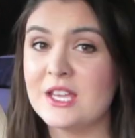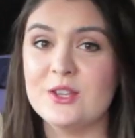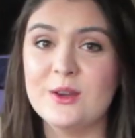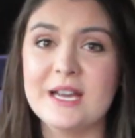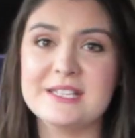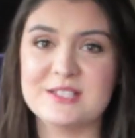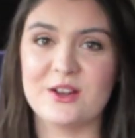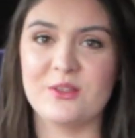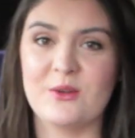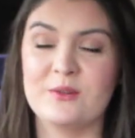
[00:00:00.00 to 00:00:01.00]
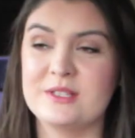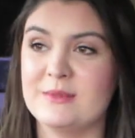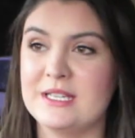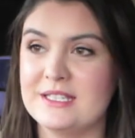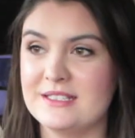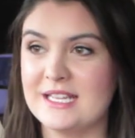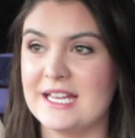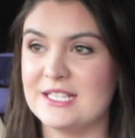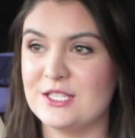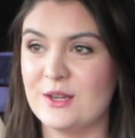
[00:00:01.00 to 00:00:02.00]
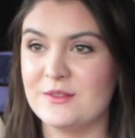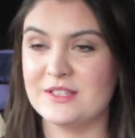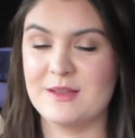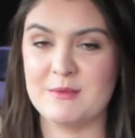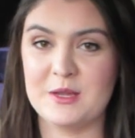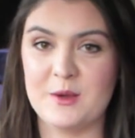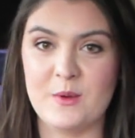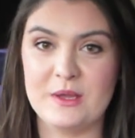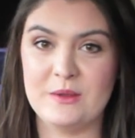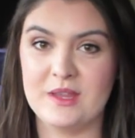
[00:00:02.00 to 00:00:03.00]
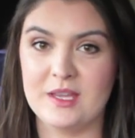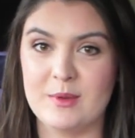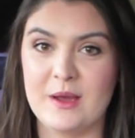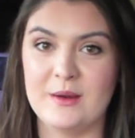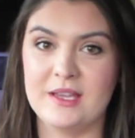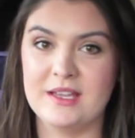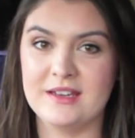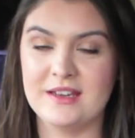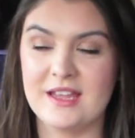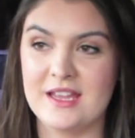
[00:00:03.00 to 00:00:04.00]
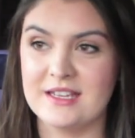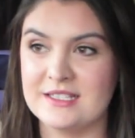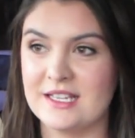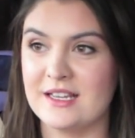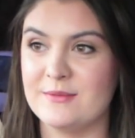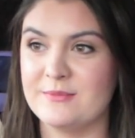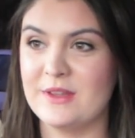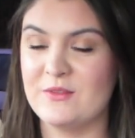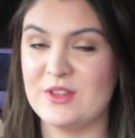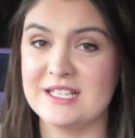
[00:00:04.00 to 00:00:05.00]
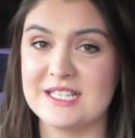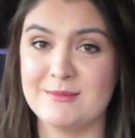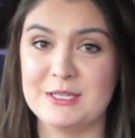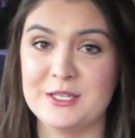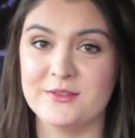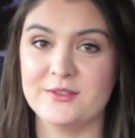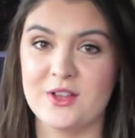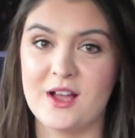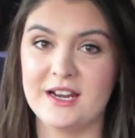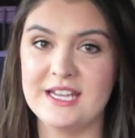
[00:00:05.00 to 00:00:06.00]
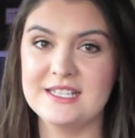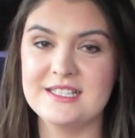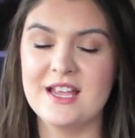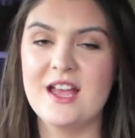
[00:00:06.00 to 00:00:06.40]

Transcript: You guys are the ultimate test. You have to let me know what you think about it. And, uh, good for vlog days.